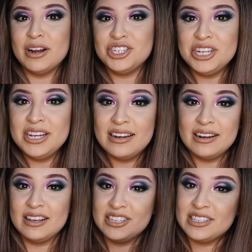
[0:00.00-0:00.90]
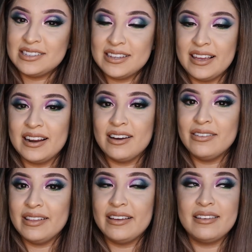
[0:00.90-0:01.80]
we're not cheating and I just take it
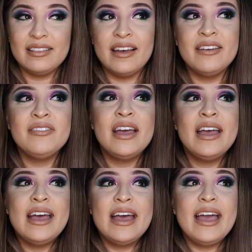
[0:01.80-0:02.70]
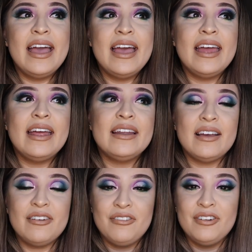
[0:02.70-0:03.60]
out like live
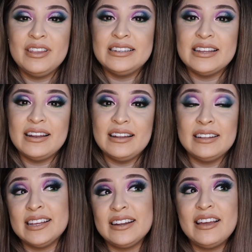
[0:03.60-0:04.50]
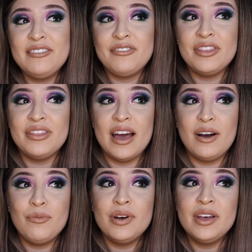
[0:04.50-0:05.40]
and for the, dead, the deadline for
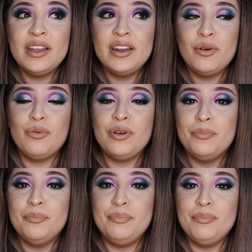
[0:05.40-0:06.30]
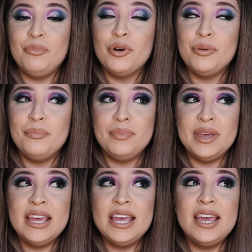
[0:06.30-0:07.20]
that one would will
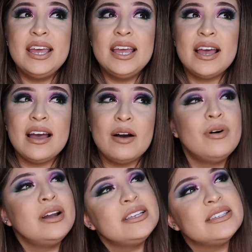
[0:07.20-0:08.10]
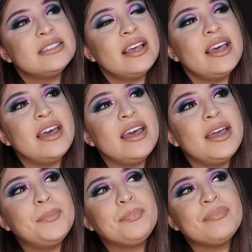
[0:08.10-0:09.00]
be I want to
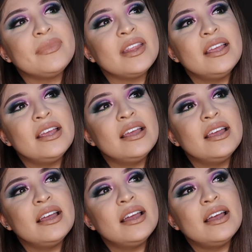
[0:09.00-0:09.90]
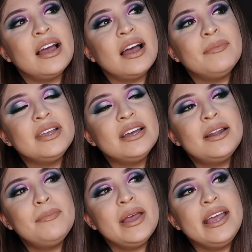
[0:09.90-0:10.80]
say I'm
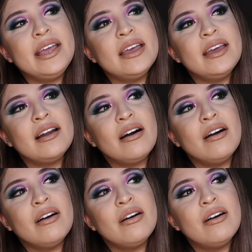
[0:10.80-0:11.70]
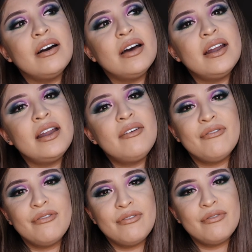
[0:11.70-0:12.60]
gonna make it on
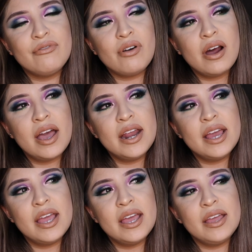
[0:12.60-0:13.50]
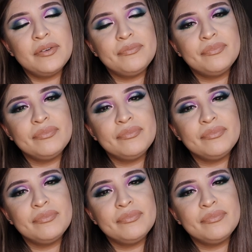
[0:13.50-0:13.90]
Friday